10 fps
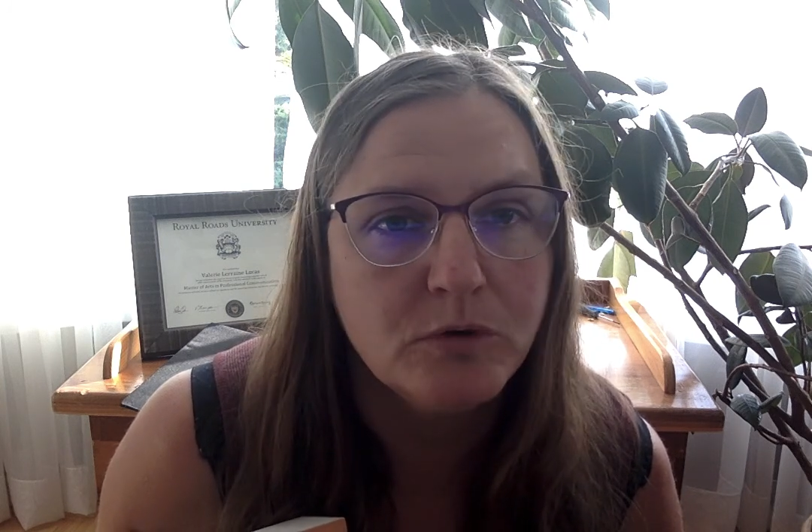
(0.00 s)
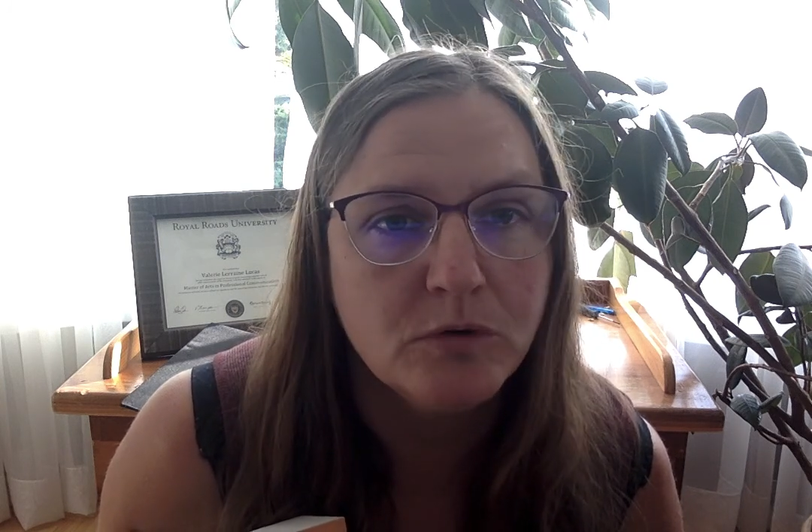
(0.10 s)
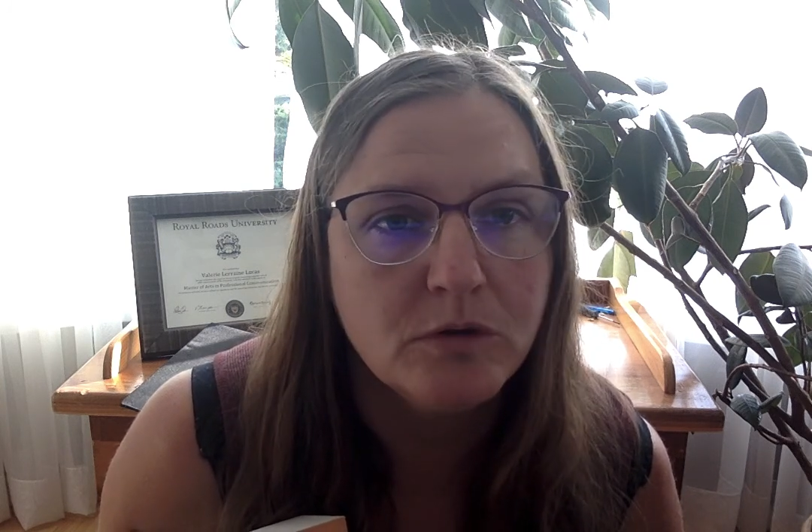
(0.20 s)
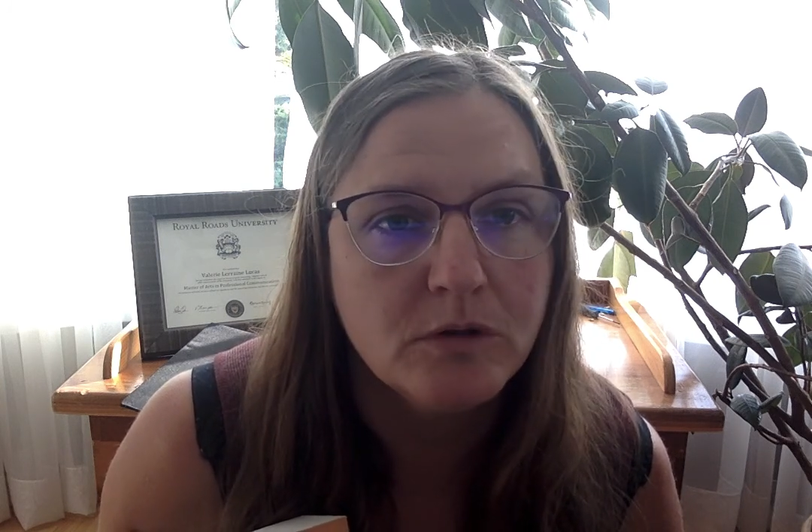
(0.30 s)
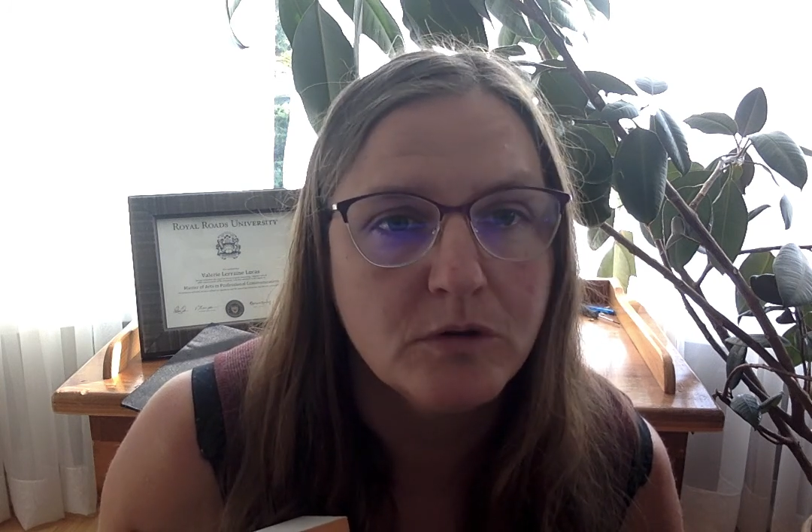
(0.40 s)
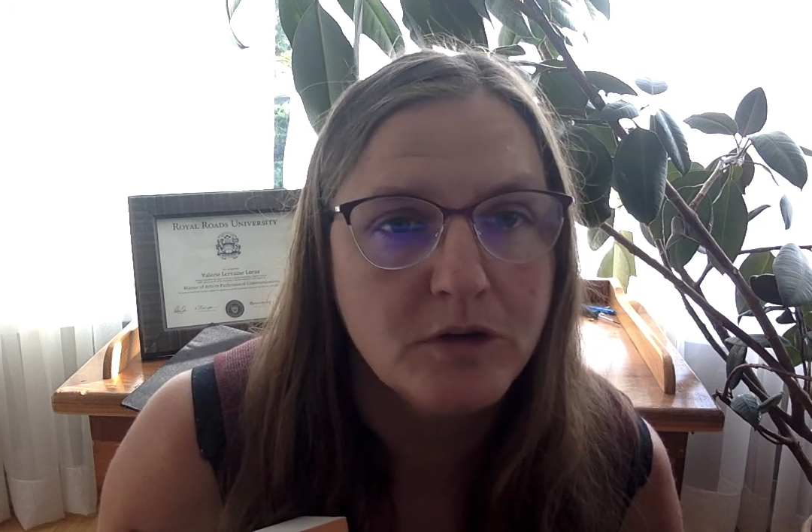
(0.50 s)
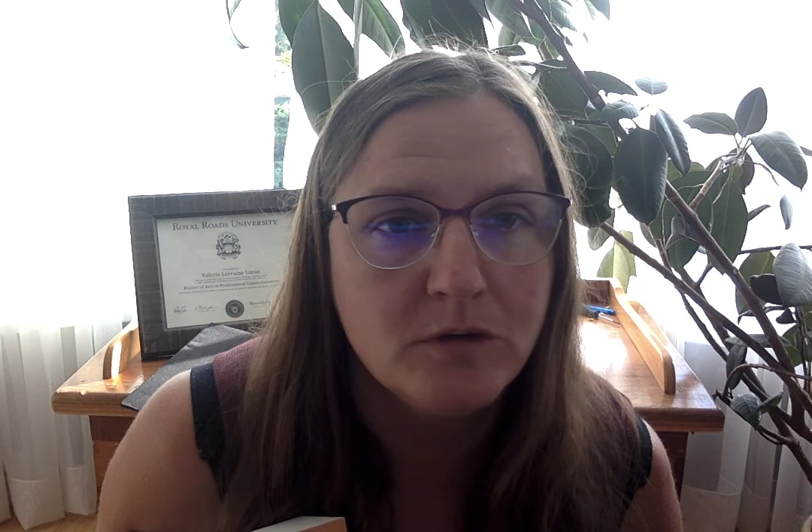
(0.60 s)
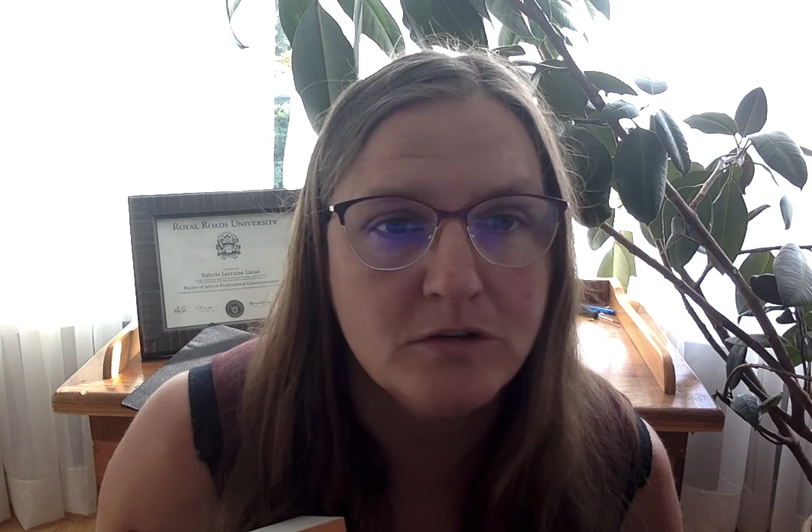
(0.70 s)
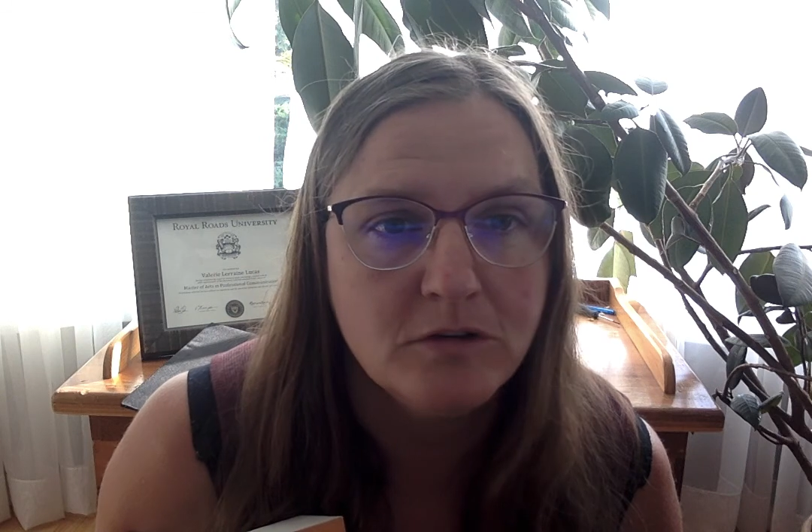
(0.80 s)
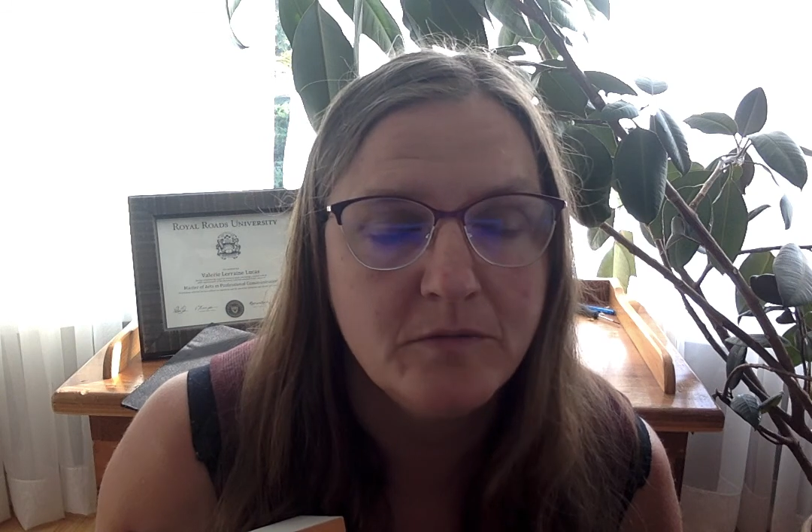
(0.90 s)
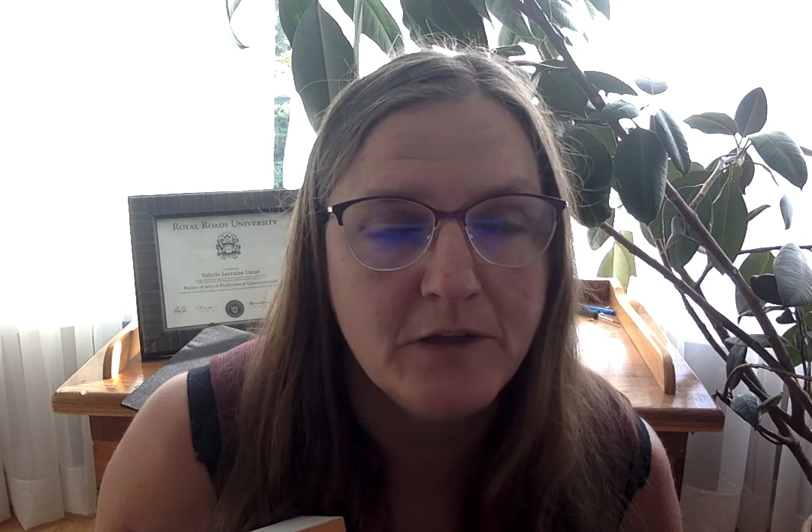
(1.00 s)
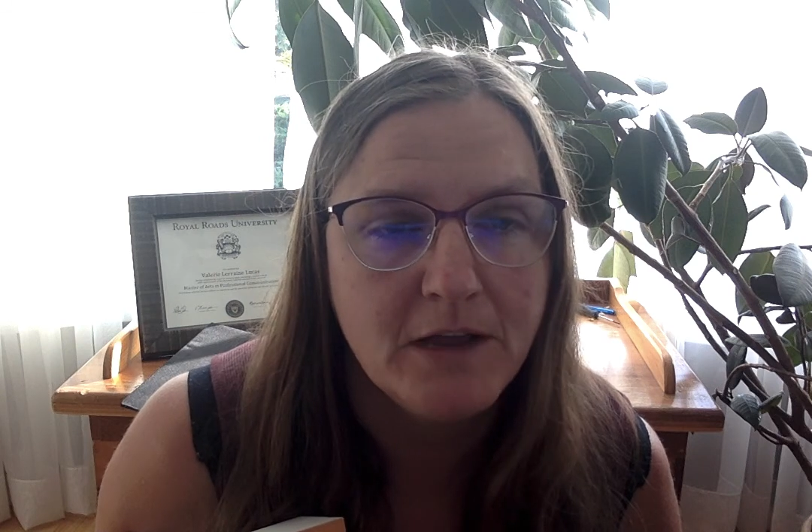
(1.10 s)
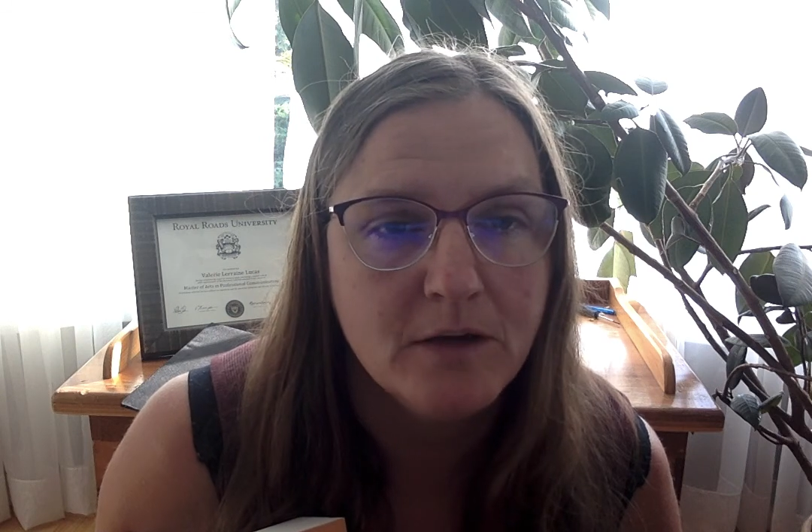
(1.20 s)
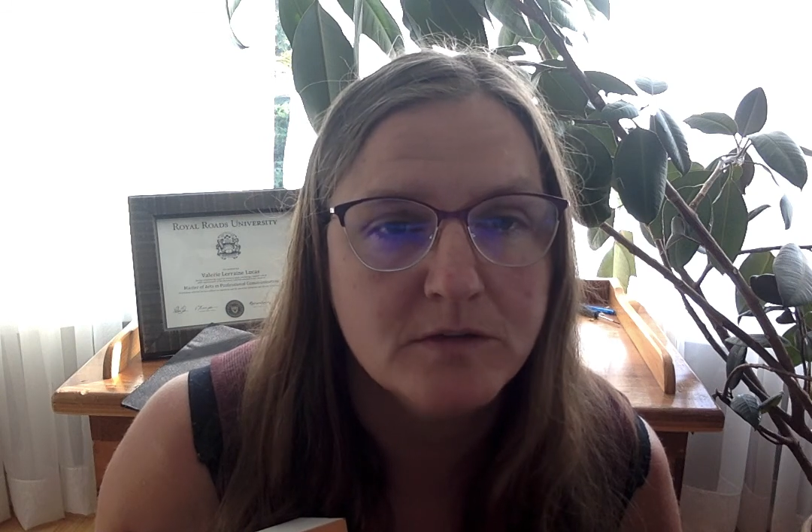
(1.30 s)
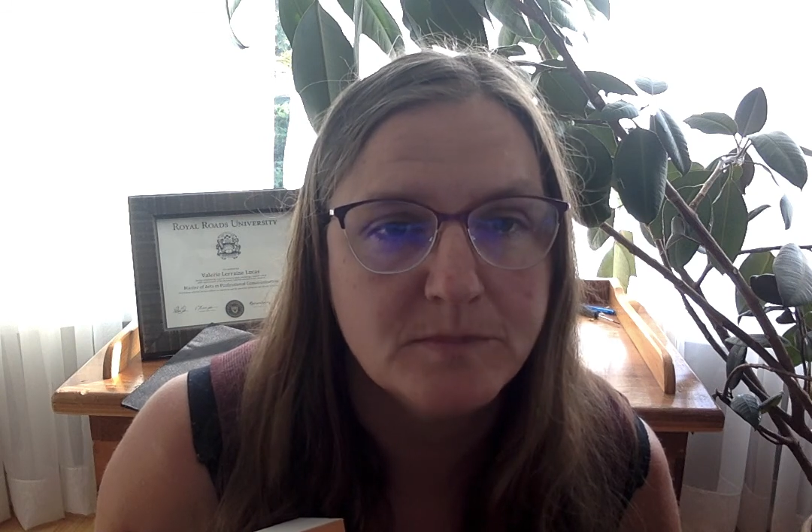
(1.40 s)
Google or YouTube
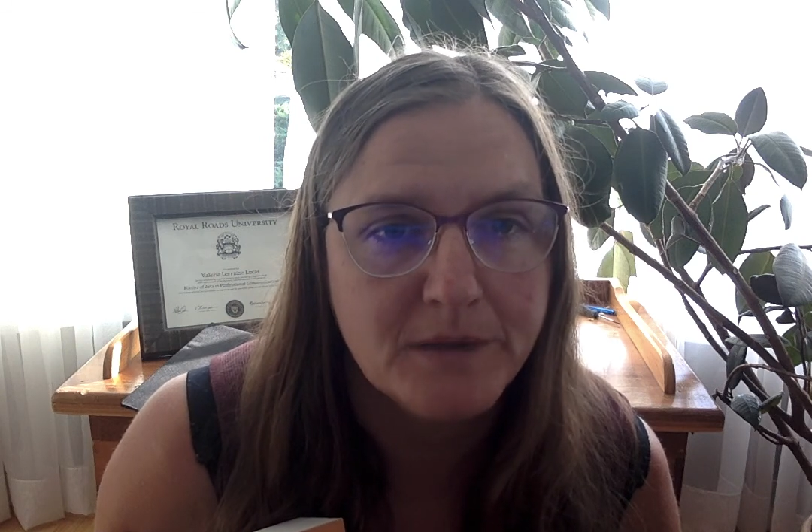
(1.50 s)
videos,